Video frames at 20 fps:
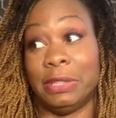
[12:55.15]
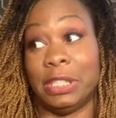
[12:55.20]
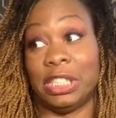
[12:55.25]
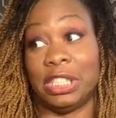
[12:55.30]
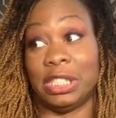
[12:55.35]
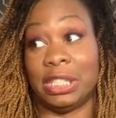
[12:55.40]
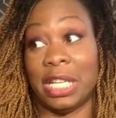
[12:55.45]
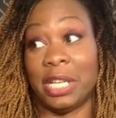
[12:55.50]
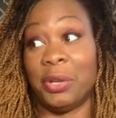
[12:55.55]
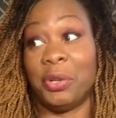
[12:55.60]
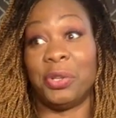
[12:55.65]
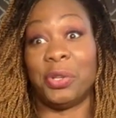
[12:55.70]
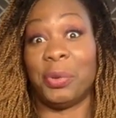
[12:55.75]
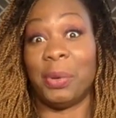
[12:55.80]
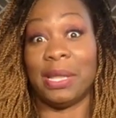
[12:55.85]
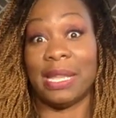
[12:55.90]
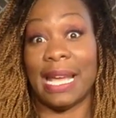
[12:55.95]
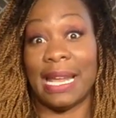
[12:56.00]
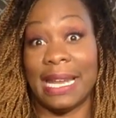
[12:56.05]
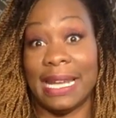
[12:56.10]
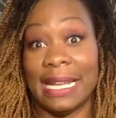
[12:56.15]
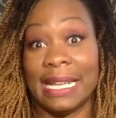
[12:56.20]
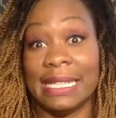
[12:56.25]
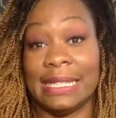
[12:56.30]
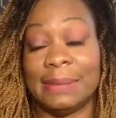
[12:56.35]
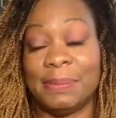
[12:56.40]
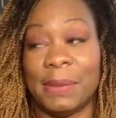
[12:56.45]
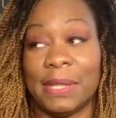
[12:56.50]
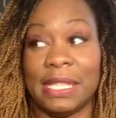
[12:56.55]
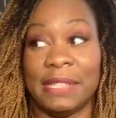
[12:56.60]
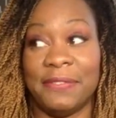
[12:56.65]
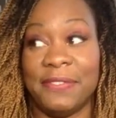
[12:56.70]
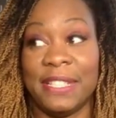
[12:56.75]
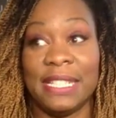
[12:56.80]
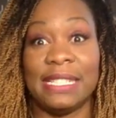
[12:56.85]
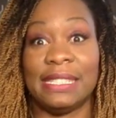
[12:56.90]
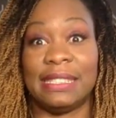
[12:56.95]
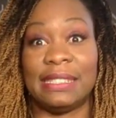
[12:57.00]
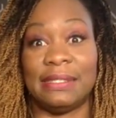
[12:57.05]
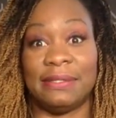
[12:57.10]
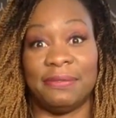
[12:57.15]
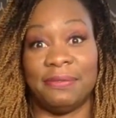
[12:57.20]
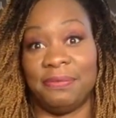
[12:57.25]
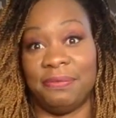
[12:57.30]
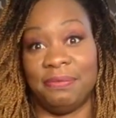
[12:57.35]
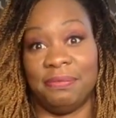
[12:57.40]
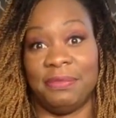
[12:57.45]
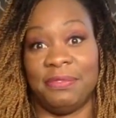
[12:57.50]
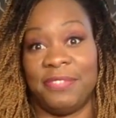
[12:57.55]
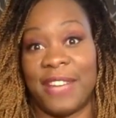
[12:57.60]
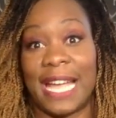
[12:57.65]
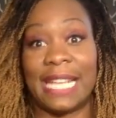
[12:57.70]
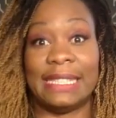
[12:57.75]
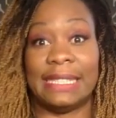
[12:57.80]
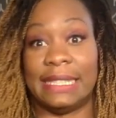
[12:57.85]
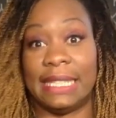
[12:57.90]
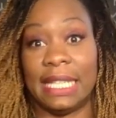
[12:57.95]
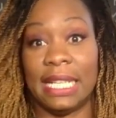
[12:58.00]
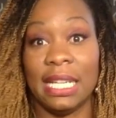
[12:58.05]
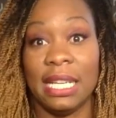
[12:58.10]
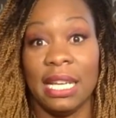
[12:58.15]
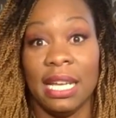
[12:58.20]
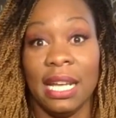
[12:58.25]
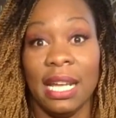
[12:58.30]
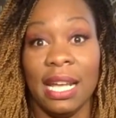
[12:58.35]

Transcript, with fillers: which they don't know what that is, but it feels fancy,